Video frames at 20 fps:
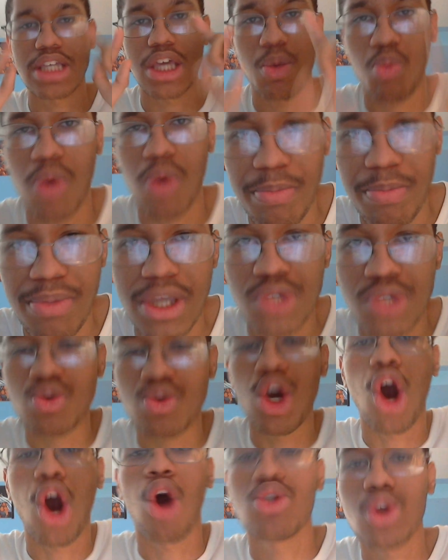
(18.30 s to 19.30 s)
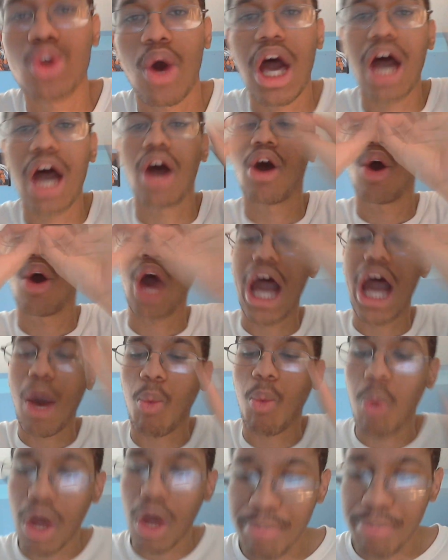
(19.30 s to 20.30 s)
in One Piece. We all know how
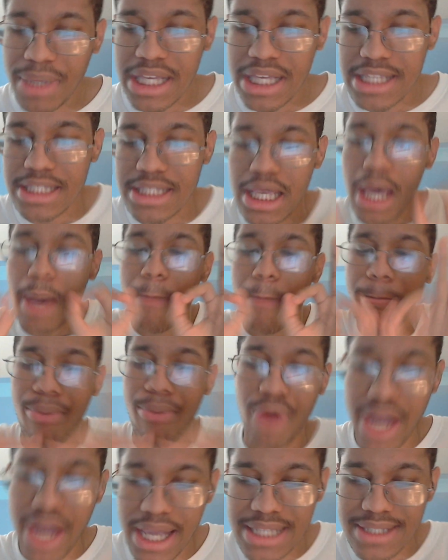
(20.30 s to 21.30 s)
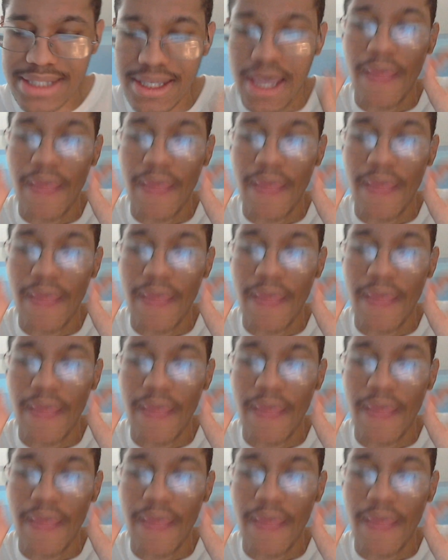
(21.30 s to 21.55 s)
One Piece brings